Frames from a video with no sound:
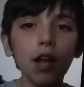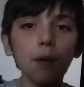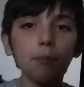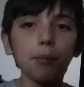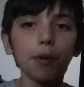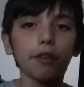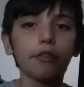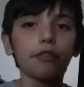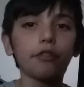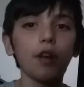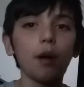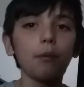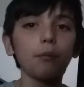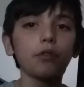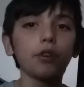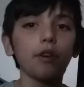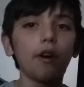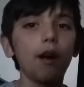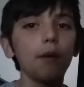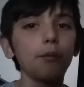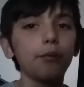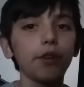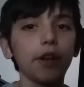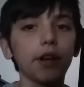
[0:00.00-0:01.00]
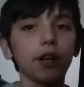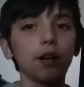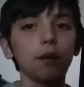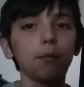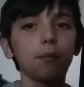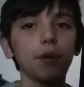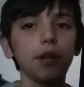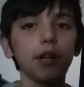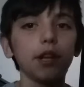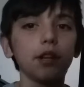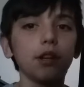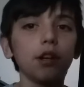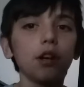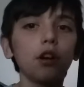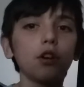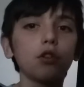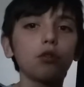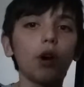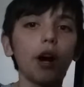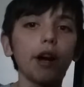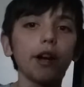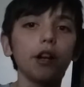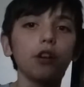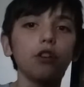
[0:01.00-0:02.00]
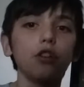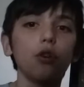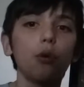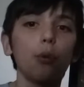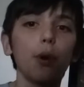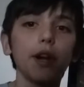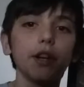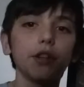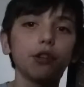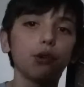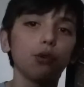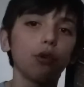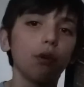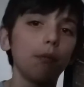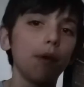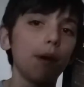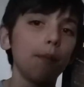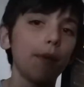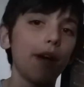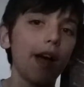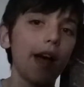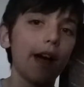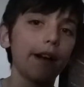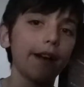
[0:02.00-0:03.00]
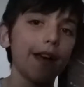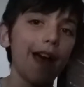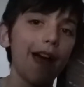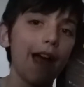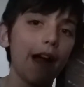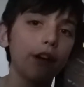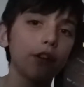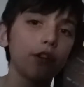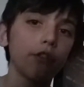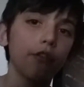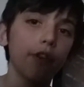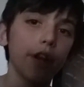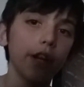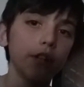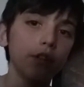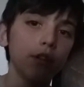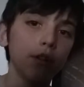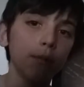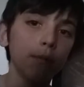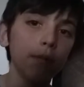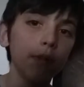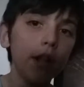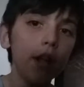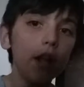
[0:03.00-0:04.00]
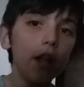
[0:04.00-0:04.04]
but sometimes it can be quite annoying to remember how to activate them.